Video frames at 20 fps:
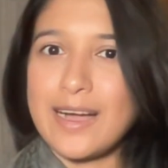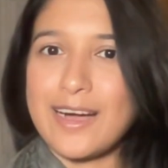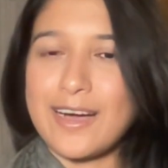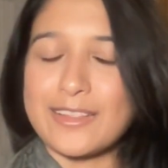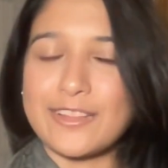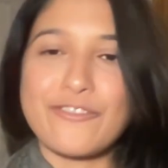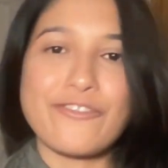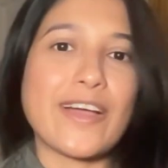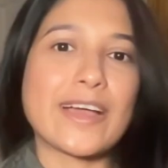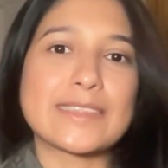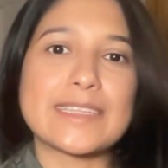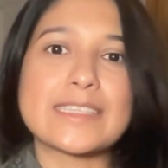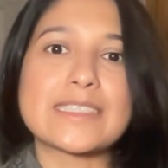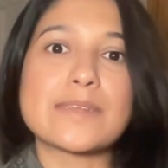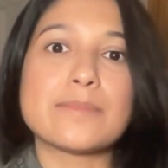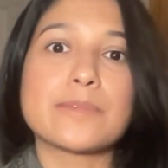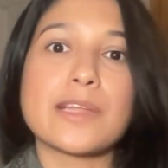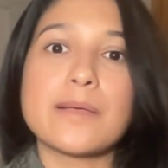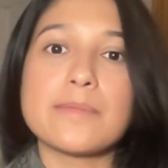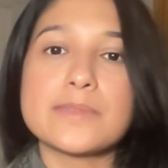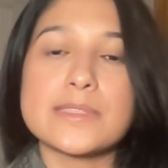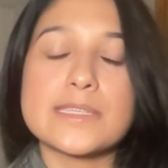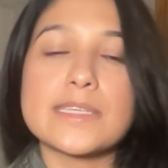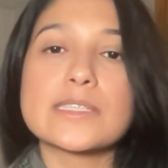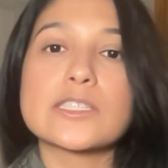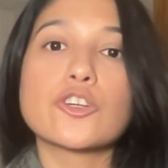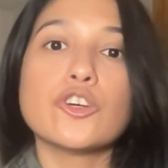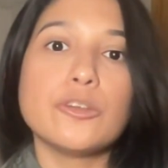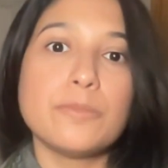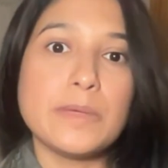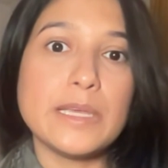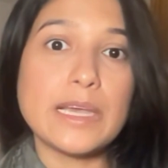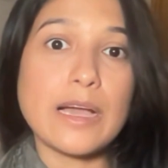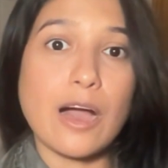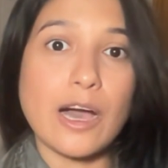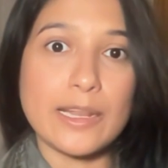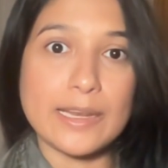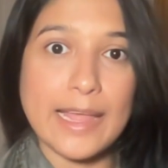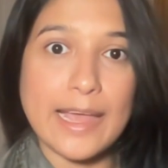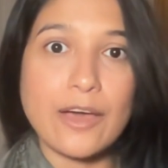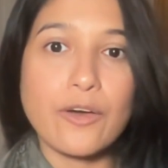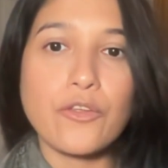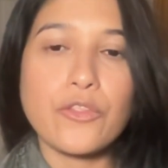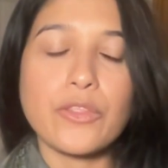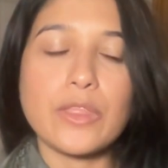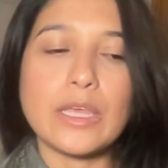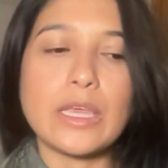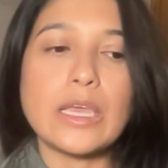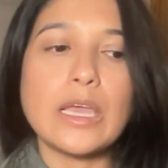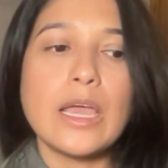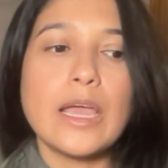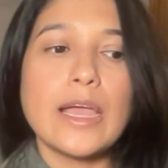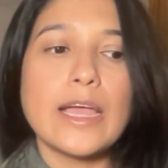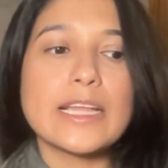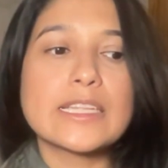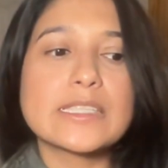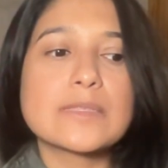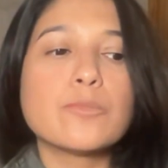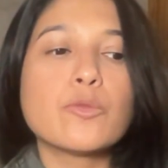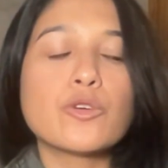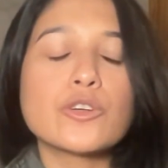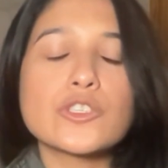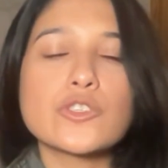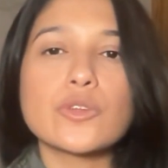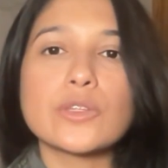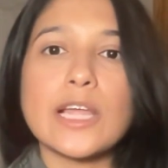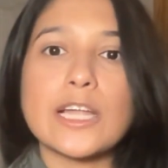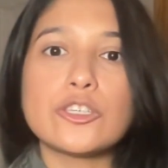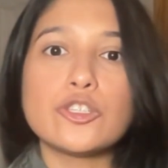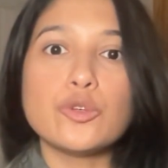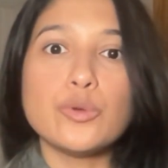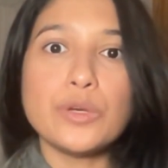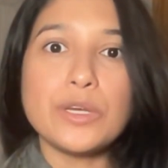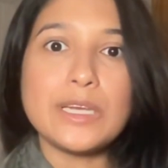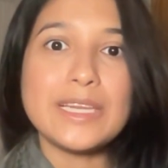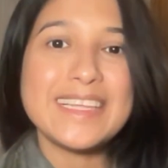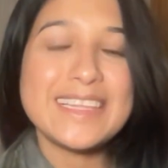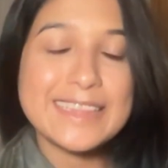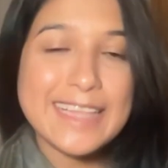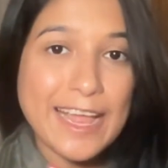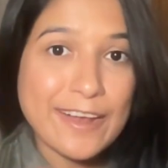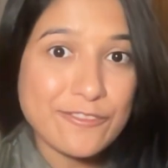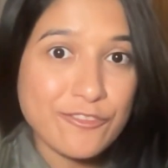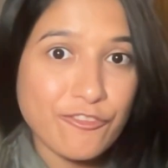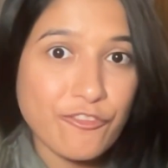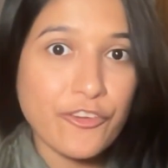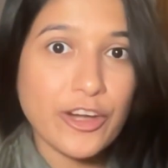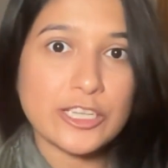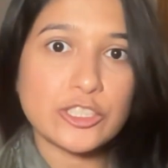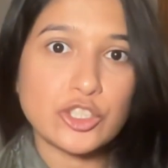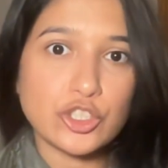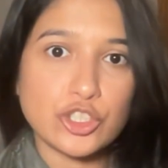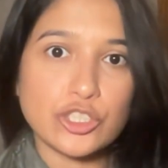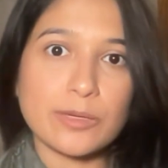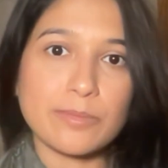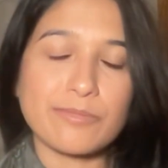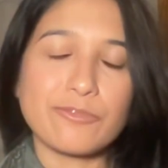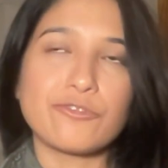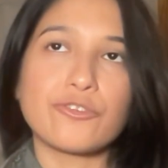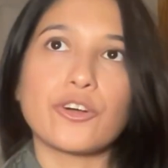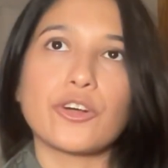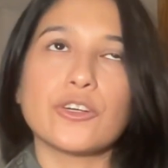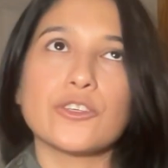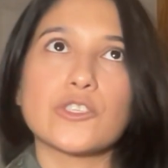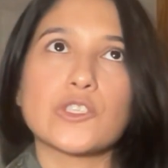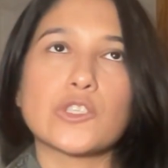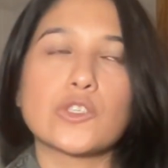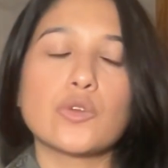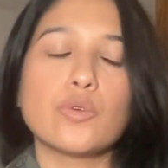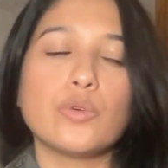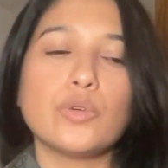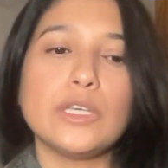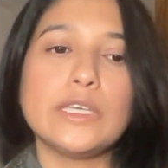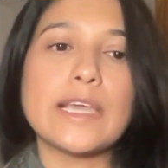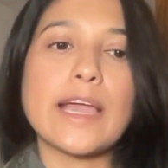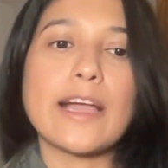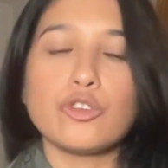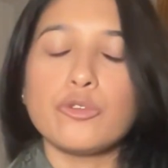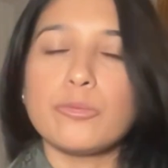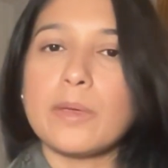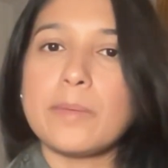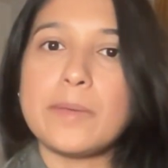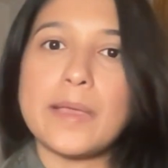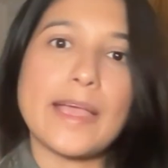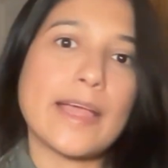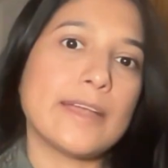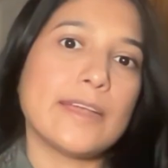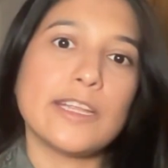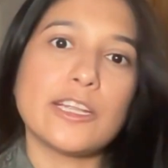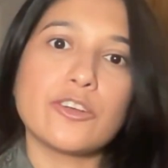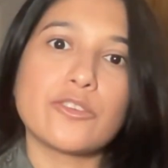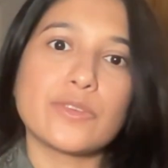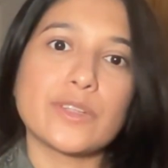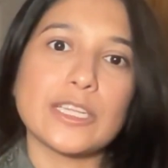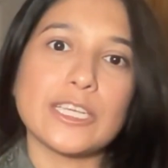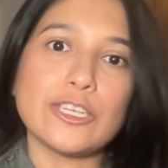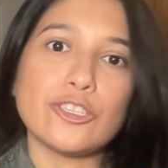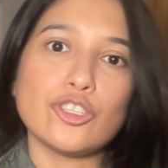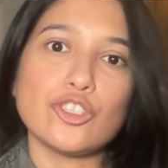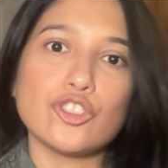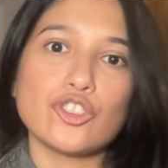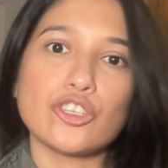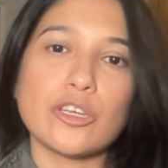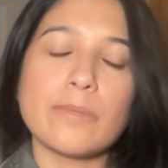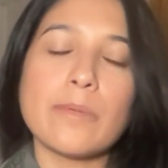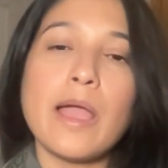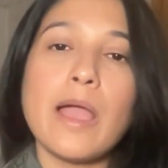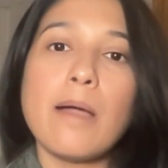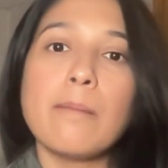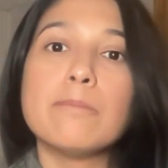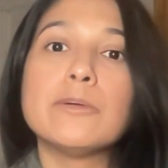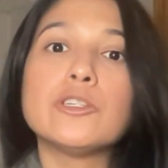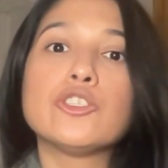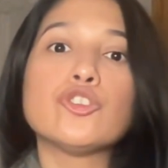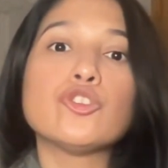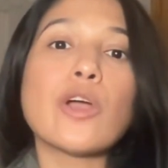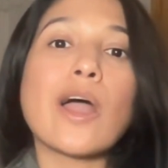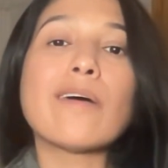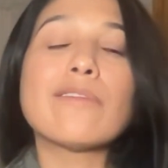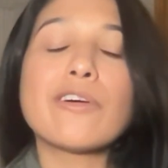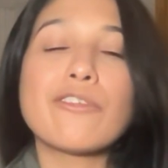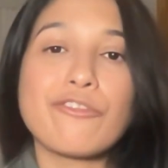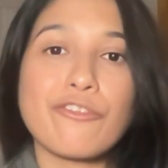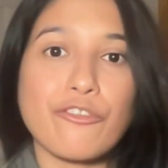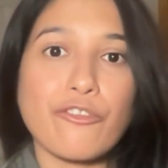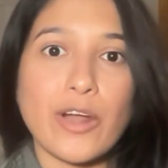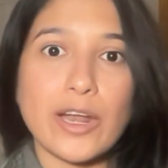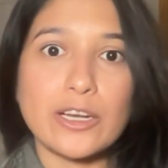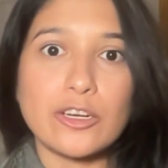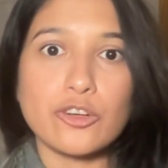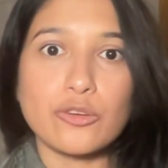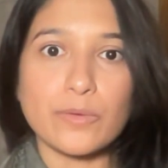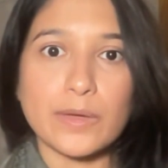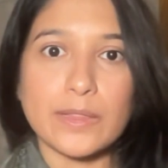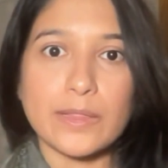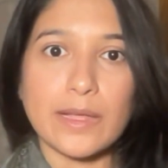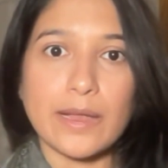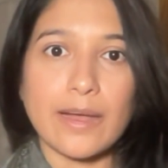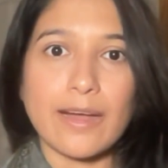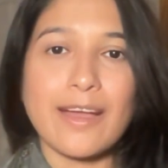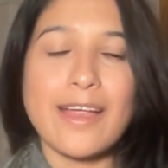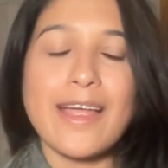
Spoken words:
the fact that sometimes this could be unhealthy, it's more so that you need that friendship first. So yeah, you may be ending a relationship, but you have a friend over there,